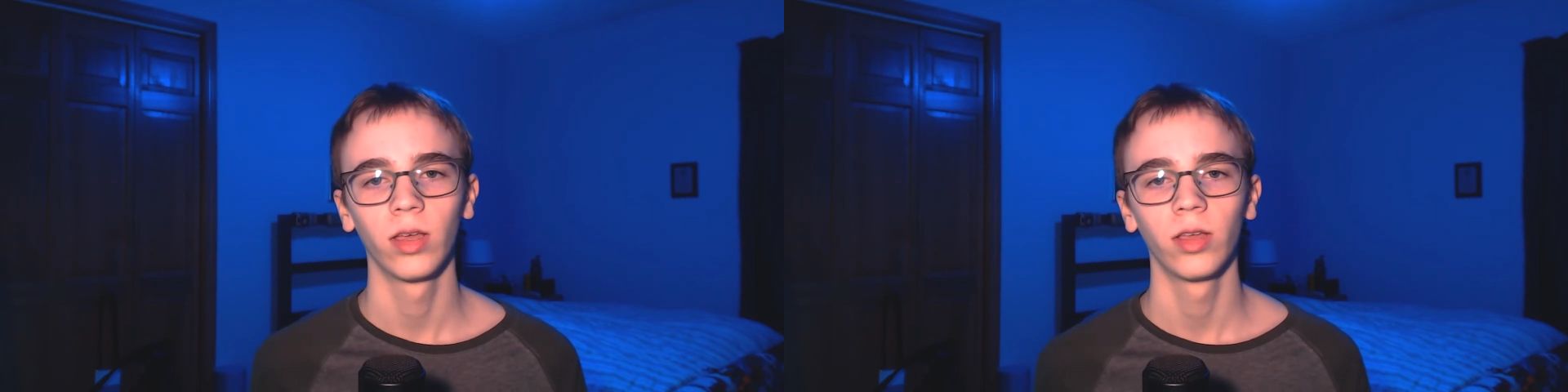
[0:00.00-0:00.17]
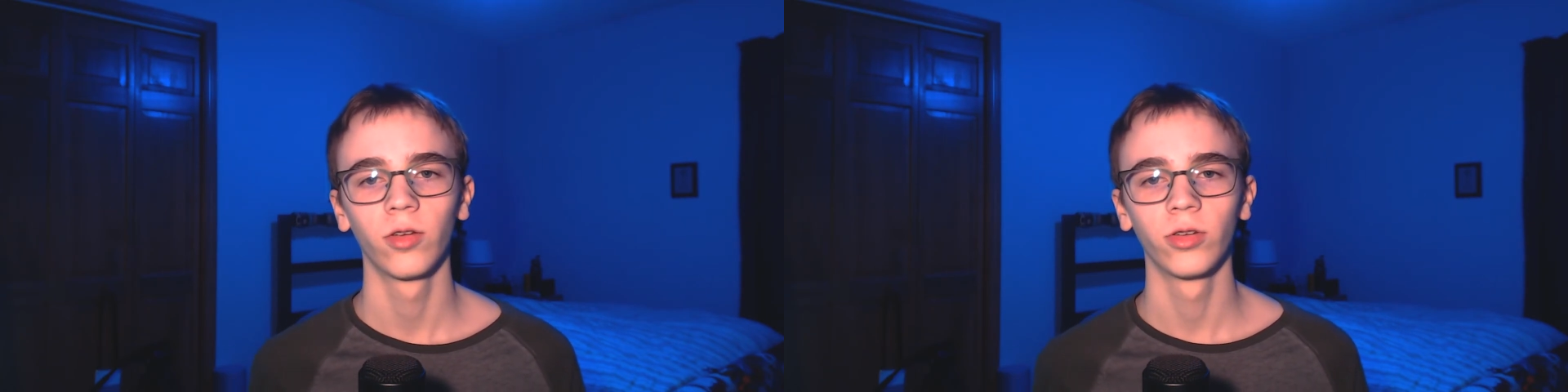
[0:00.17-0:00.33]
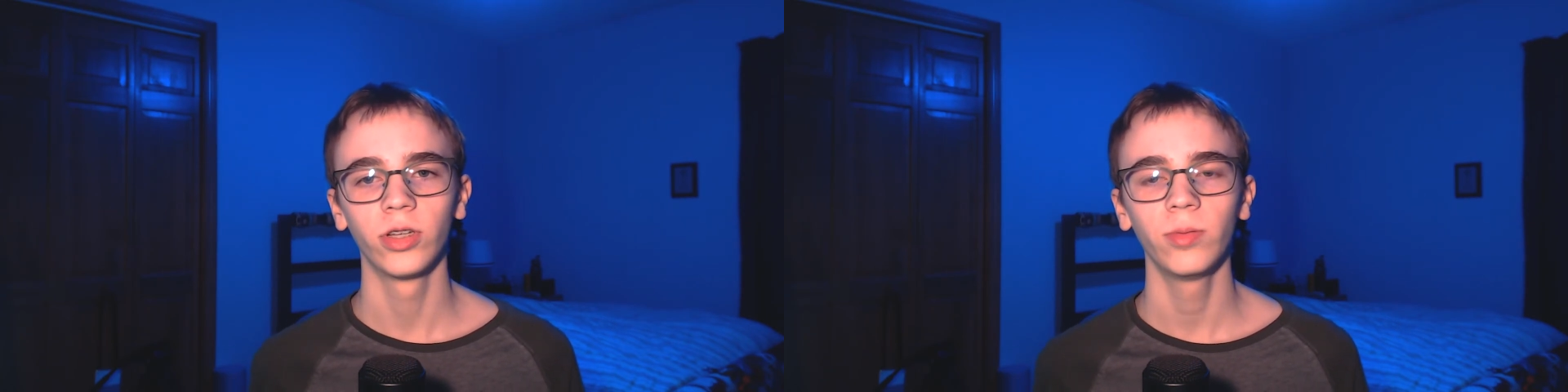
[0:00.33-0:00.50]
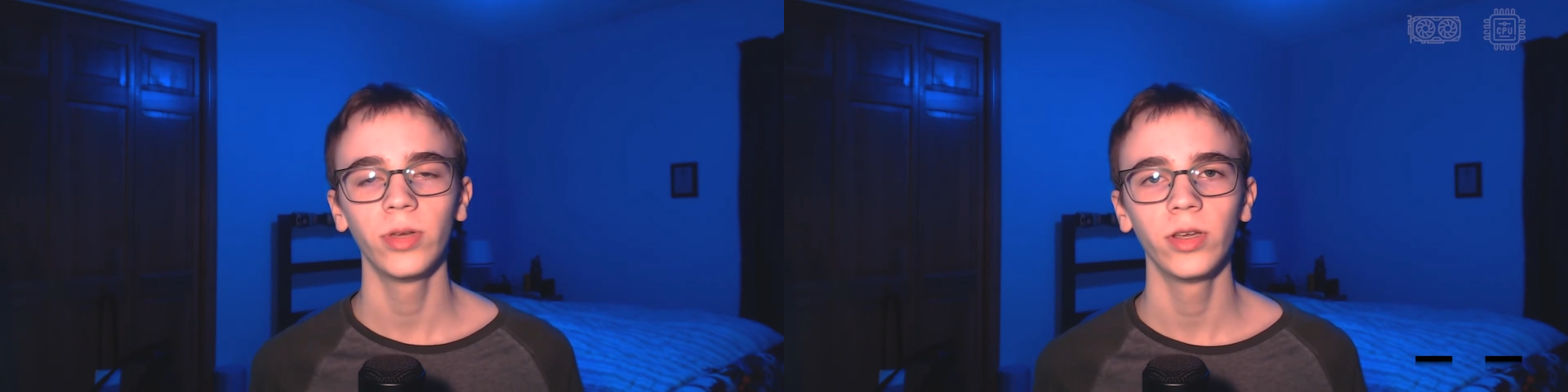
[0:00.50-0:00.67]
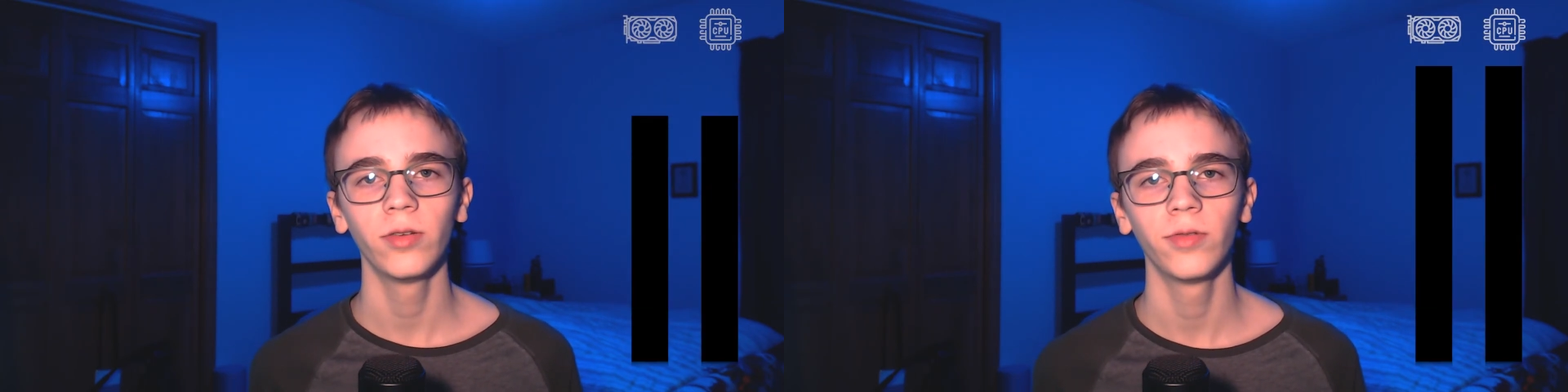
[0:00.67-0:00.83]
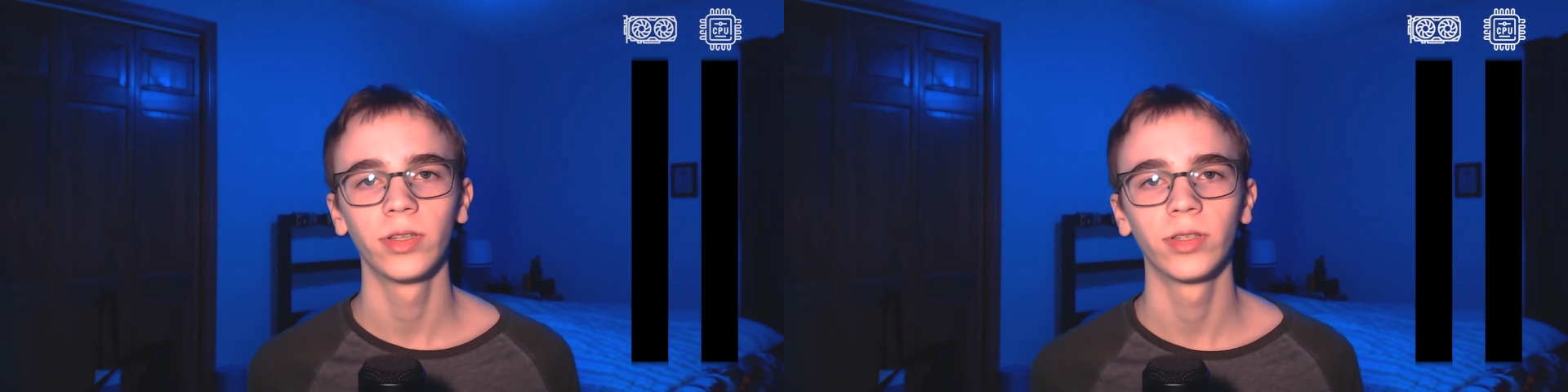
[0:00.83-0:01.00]
your
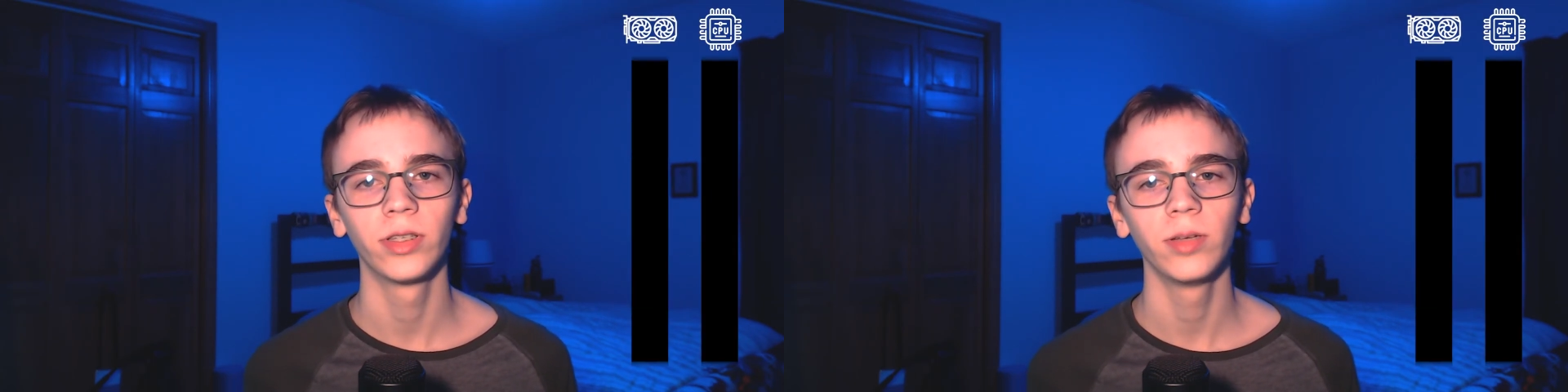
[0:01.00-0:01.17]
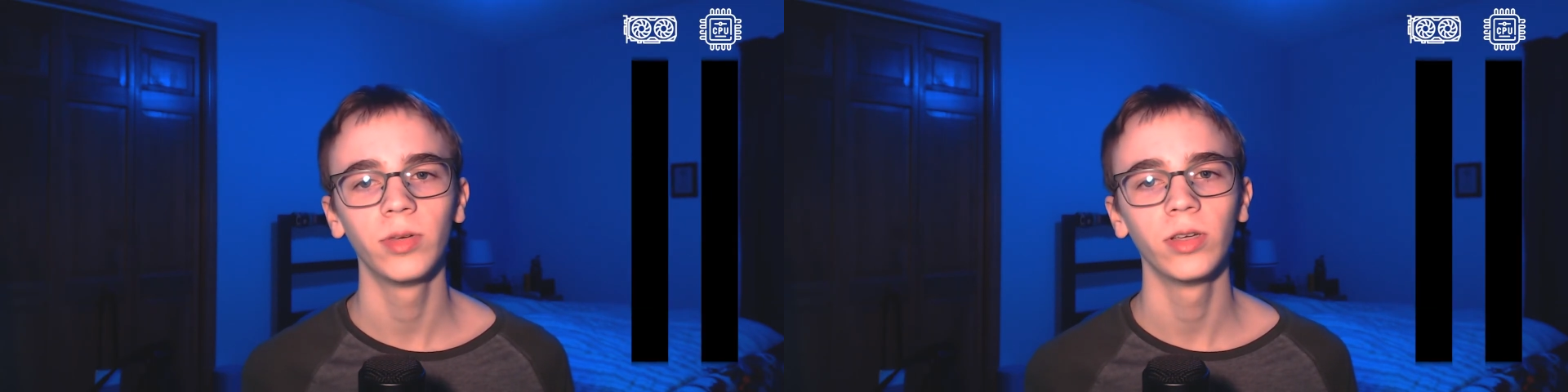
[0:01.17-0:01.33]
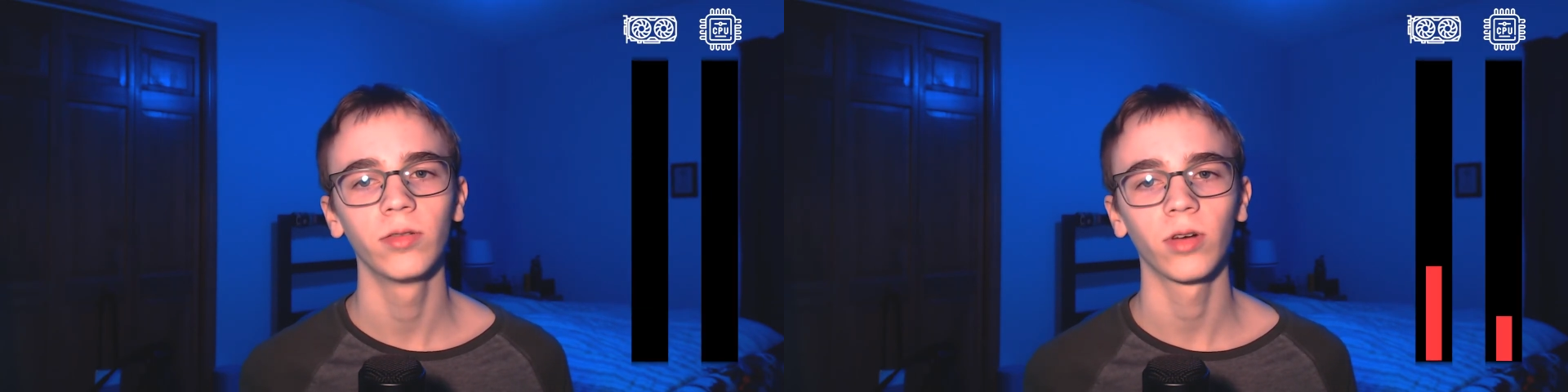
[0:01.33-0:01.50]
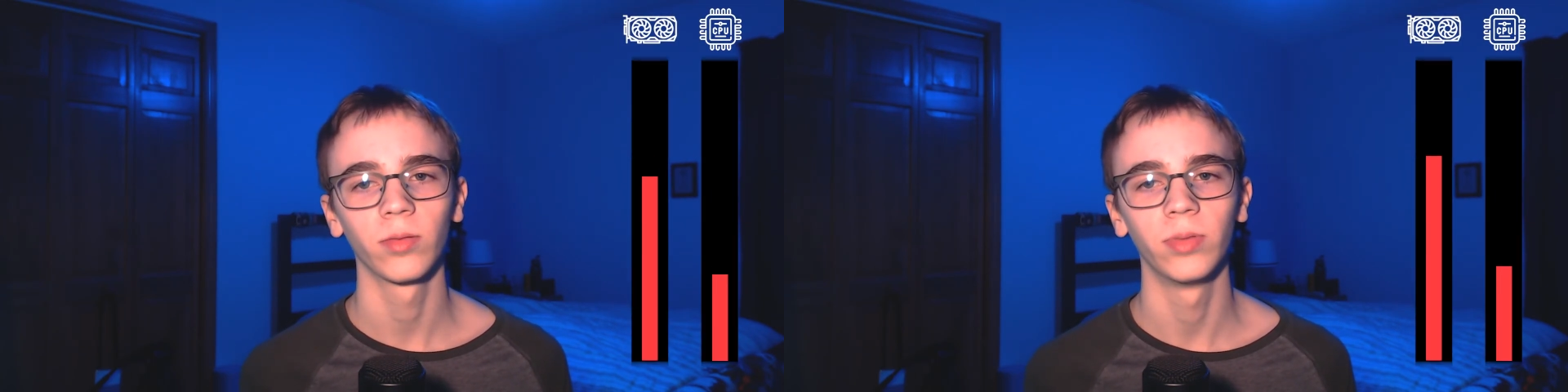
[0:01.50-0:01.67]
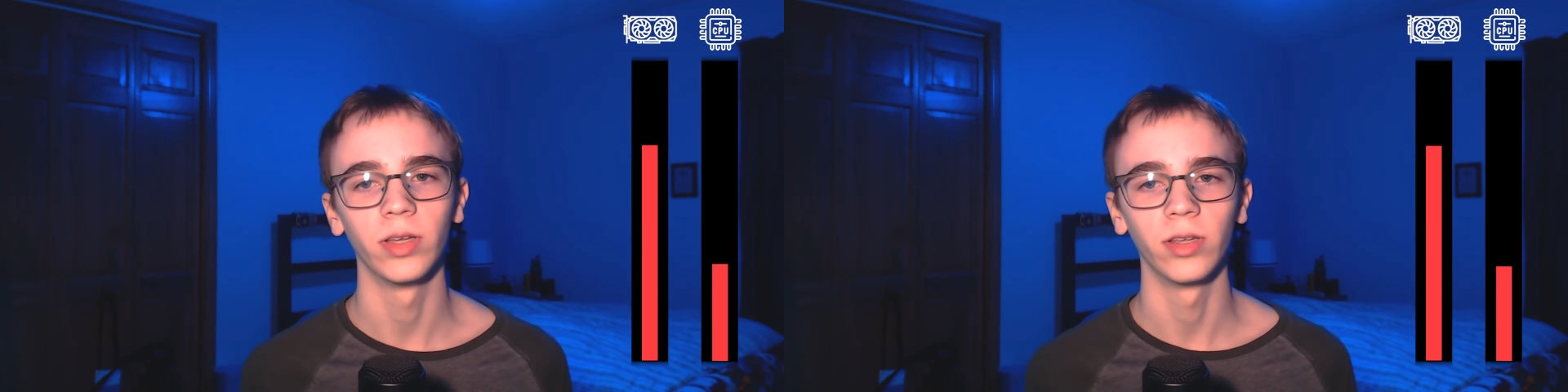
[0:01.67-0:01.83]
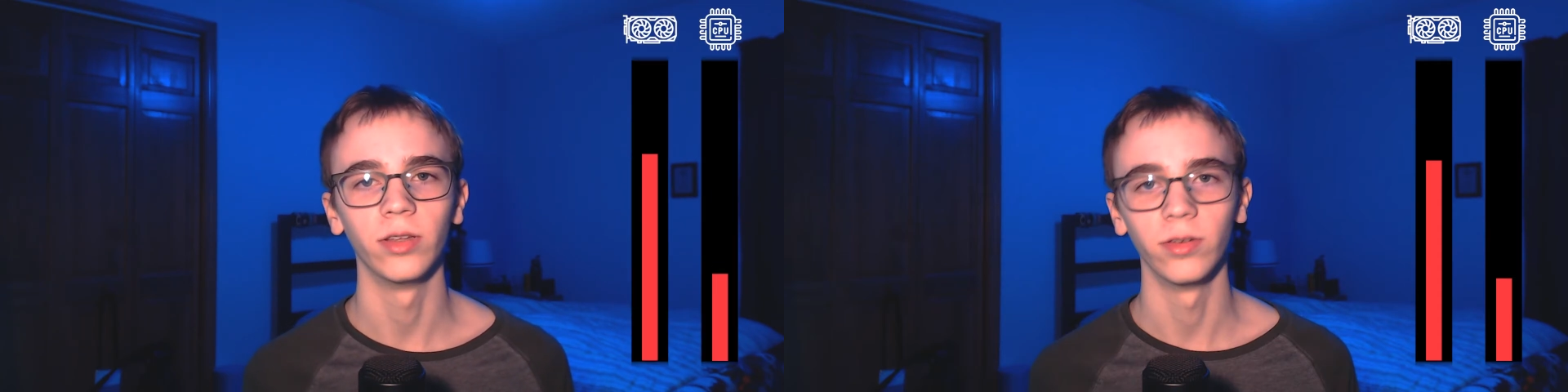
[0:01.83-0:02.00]
GPU and CPU are
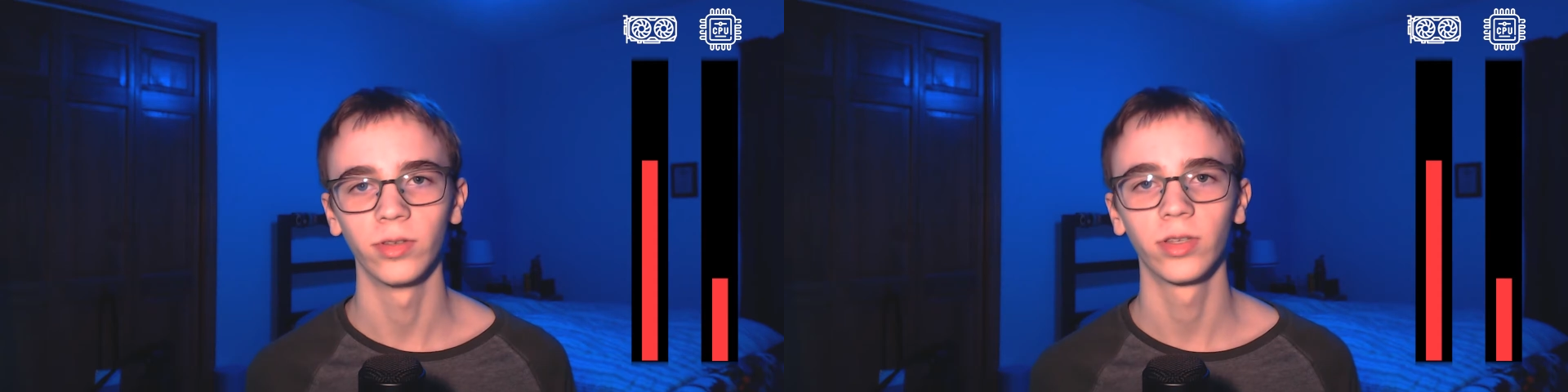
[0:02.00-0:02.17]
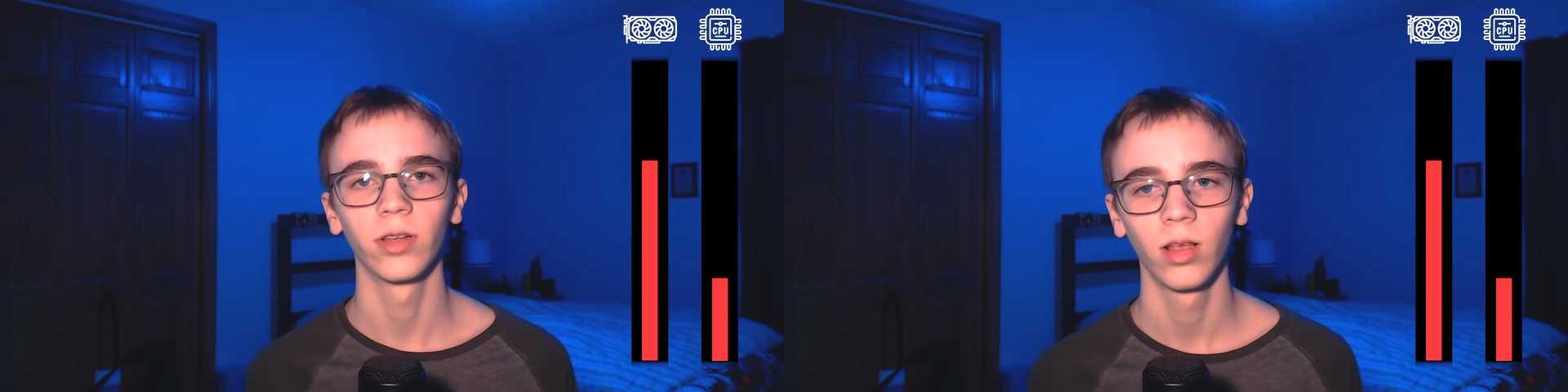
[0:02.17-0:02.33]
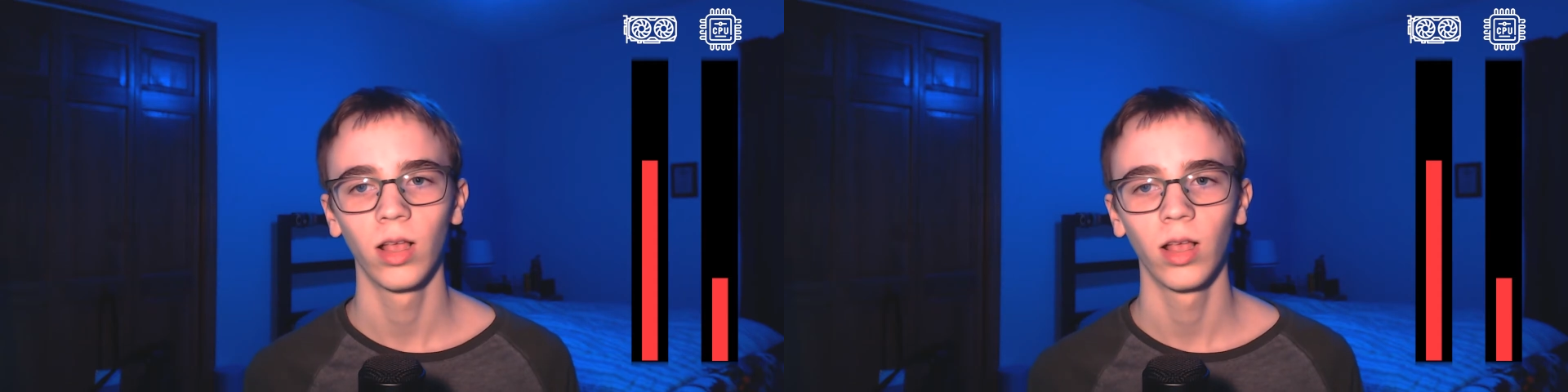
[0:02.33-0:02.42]
being used.